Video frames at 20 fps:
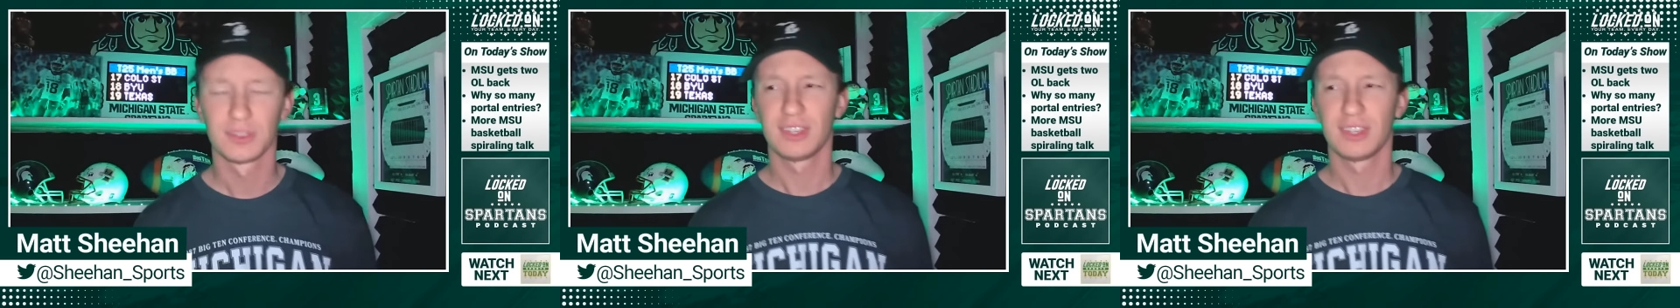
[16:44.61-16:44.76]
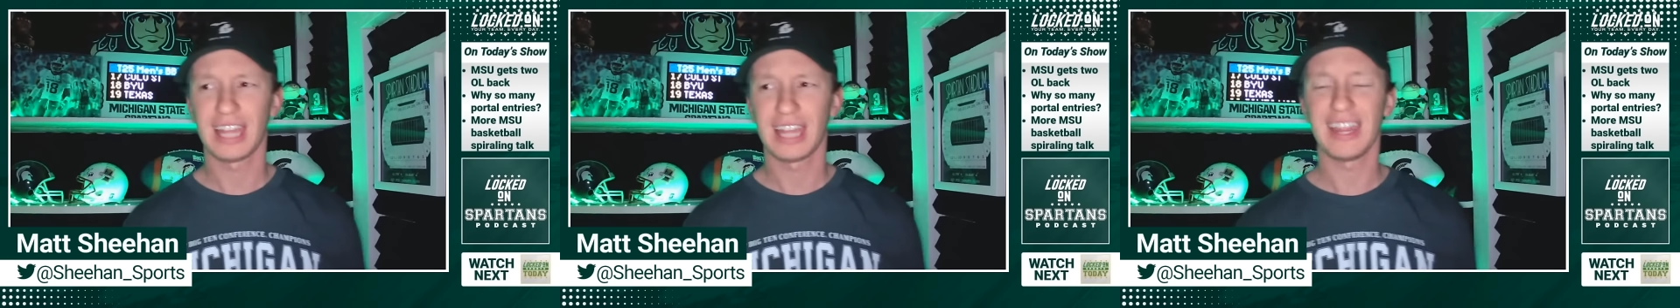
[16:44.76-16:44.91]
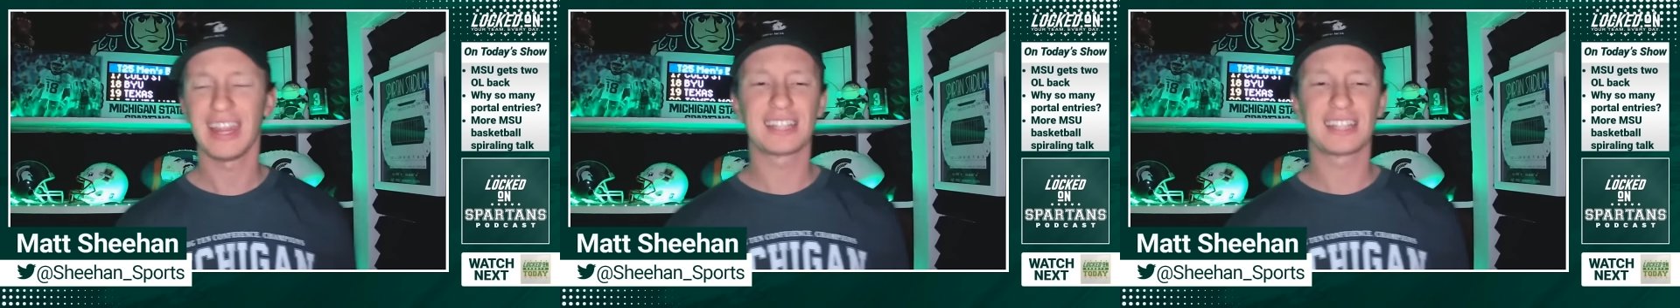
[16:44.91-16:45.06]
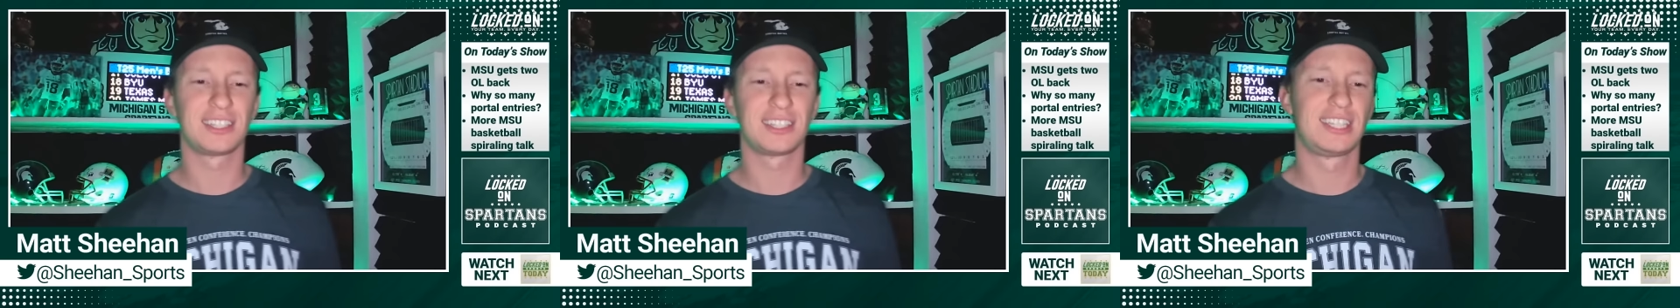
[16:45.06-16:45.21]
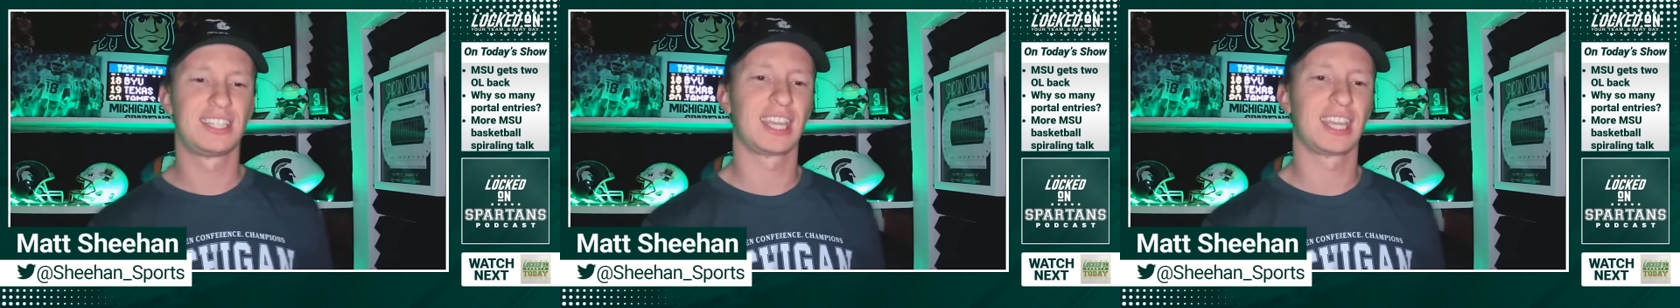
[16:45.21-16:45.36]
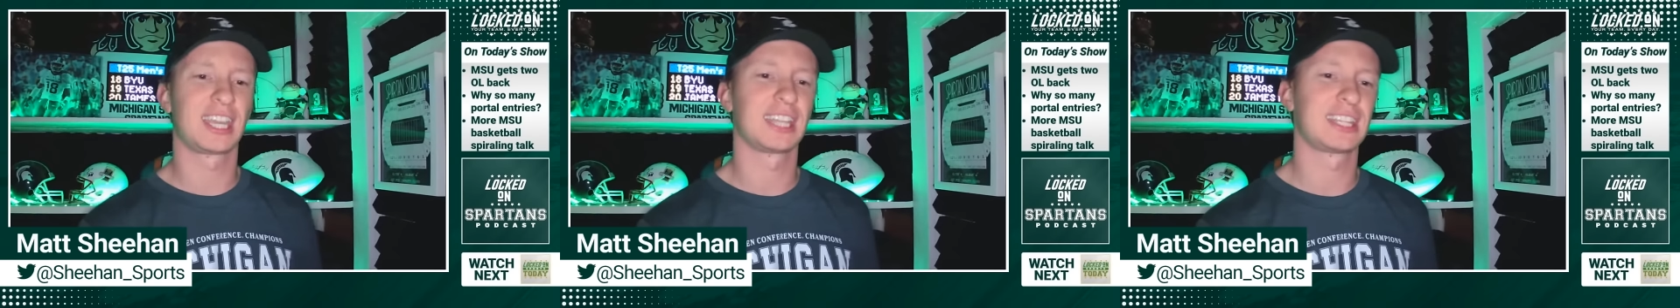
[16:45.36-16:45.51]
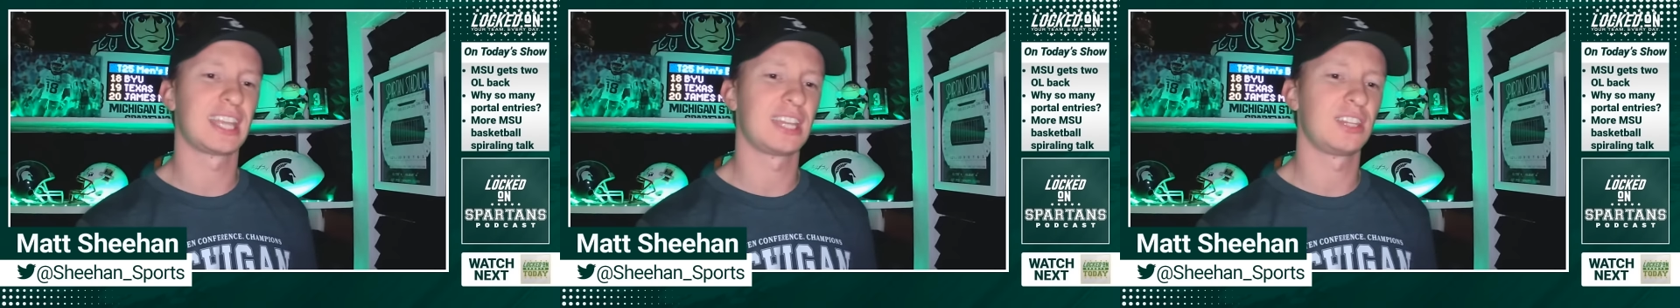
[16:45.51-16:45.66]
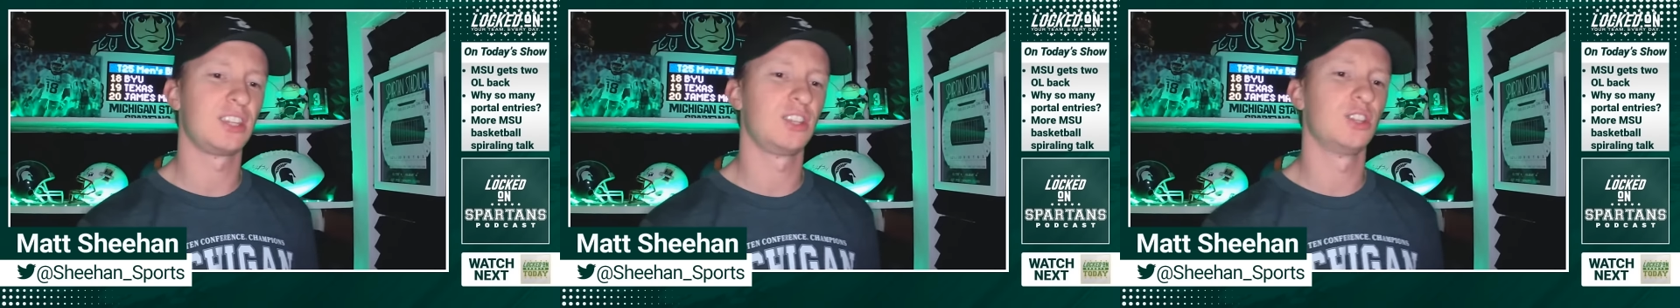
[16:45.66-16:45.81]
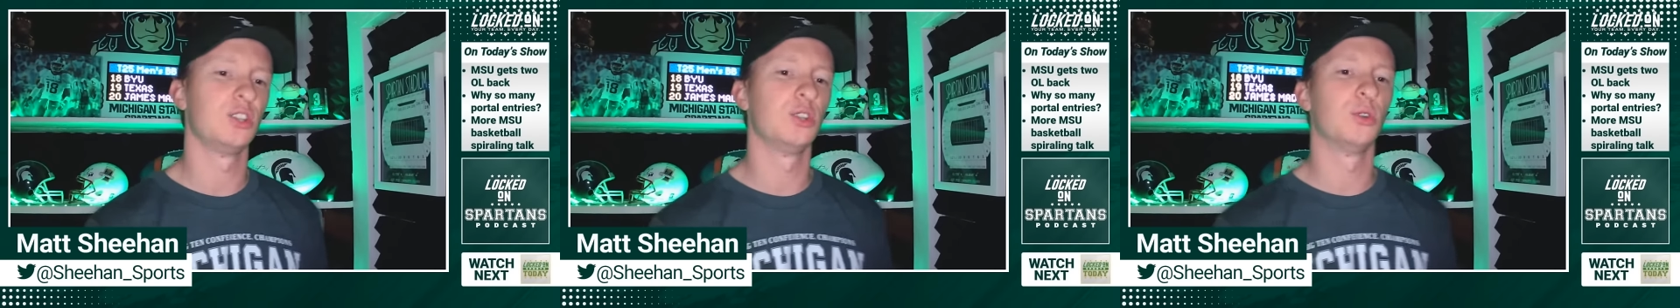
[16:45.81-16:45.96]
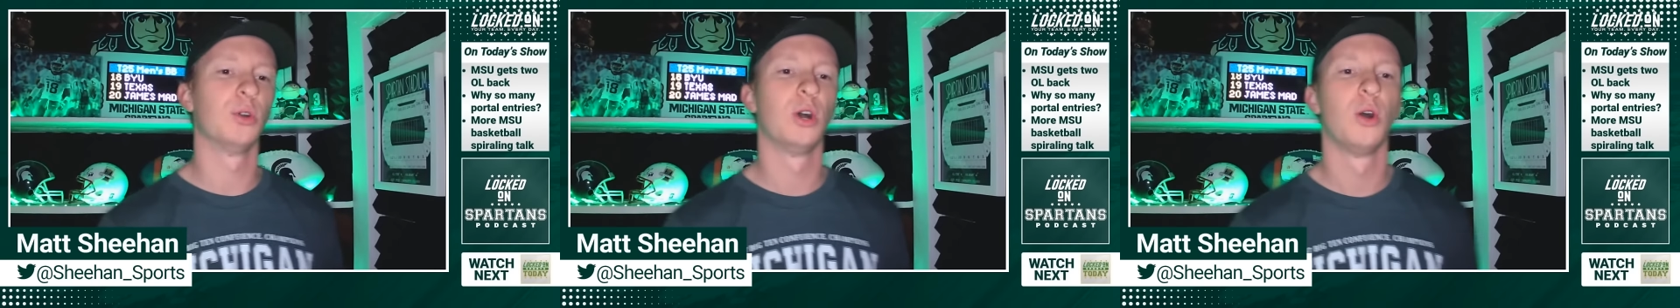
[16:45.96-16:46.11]
that, that's the ticket that
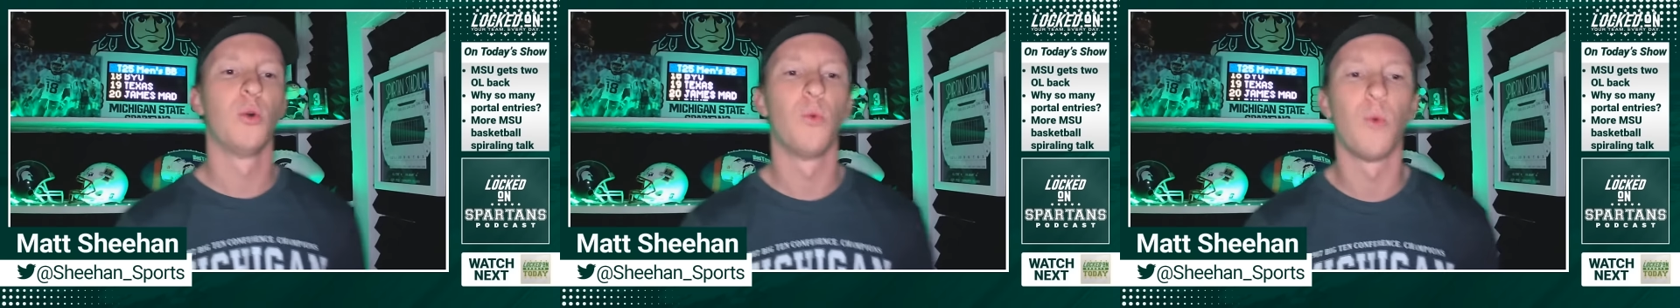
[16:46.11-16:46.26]
you